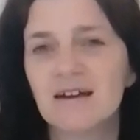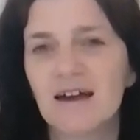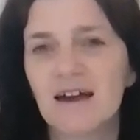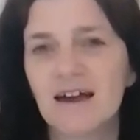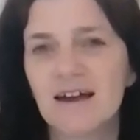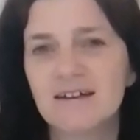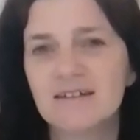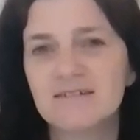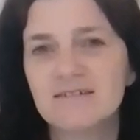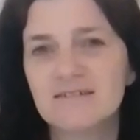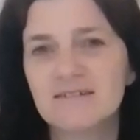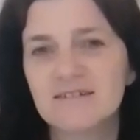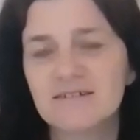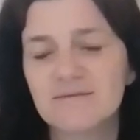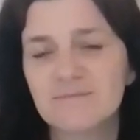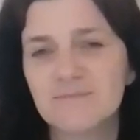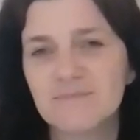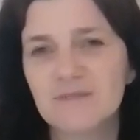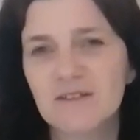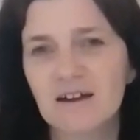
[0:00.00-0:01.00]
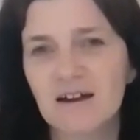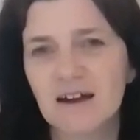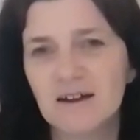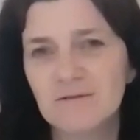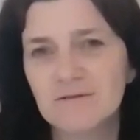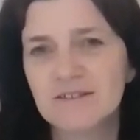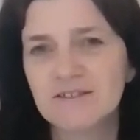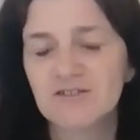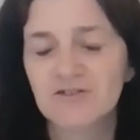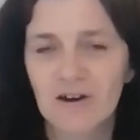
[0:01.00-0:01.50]
And I
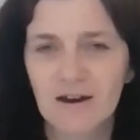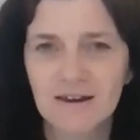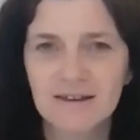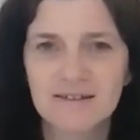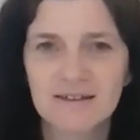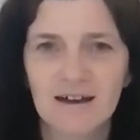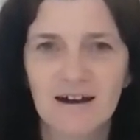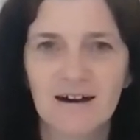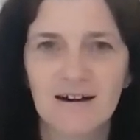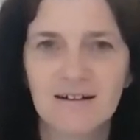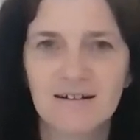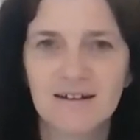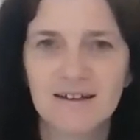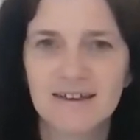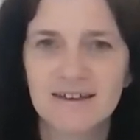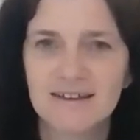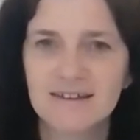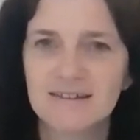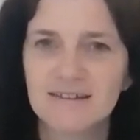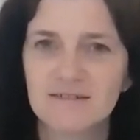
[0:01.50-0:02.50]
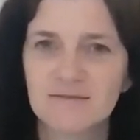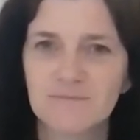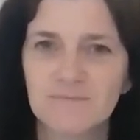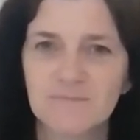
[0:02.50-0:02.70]
was trying to hide